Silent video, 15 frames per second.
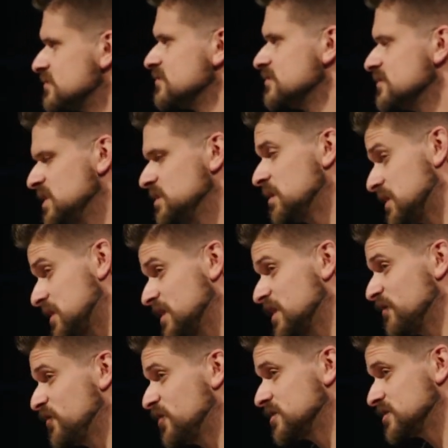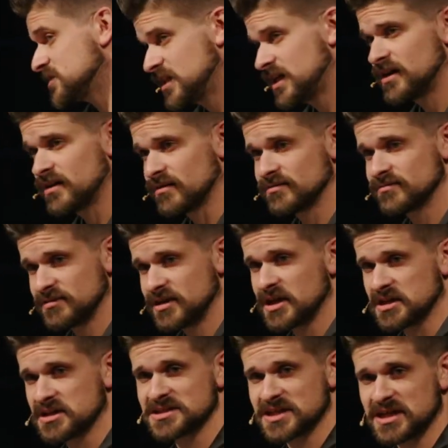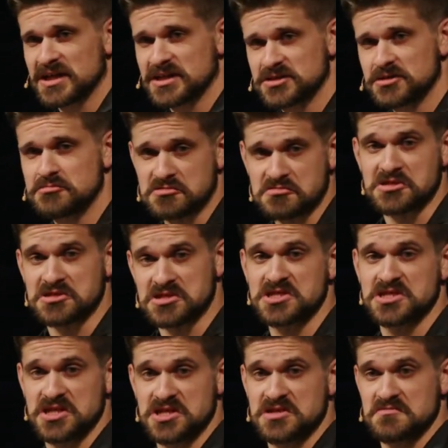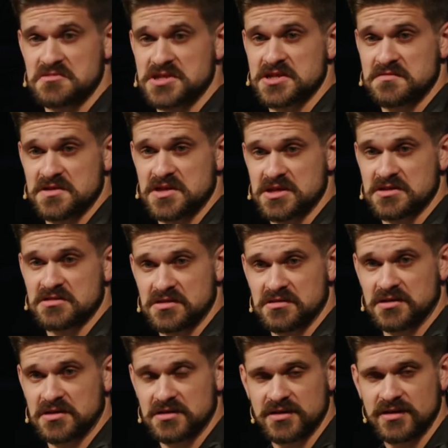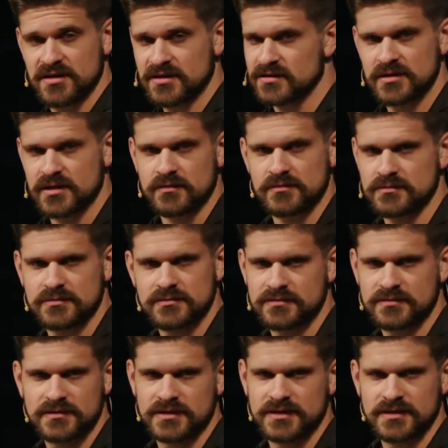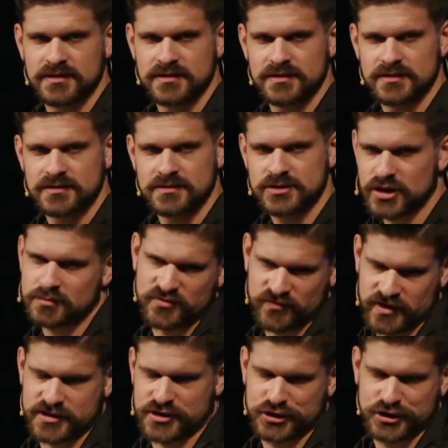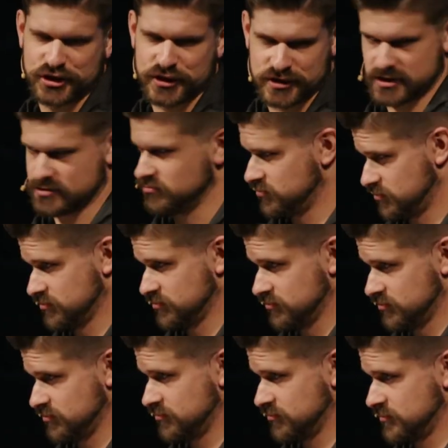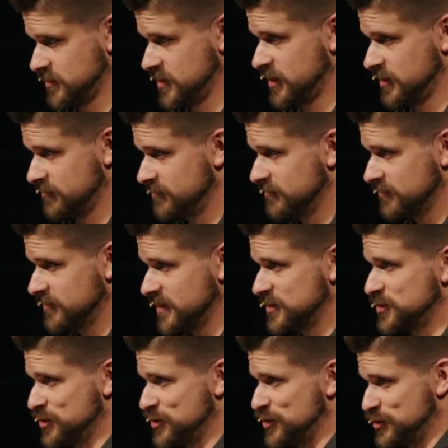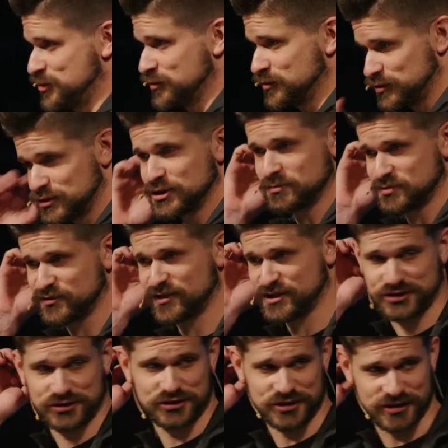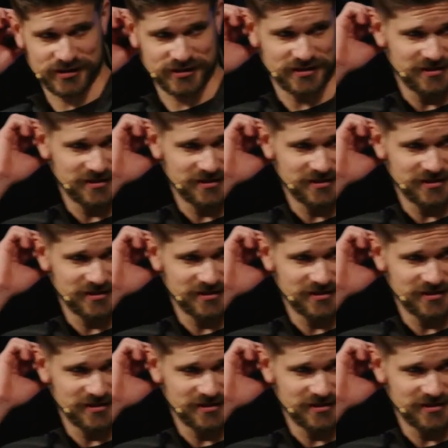you might think at first, yeah, yeah, that's kind of like Job's friends. They sat there for seven days. Oh, yeah. No. Job's friends are jerks. Okay? That's just the truth. Job's friends are jerks.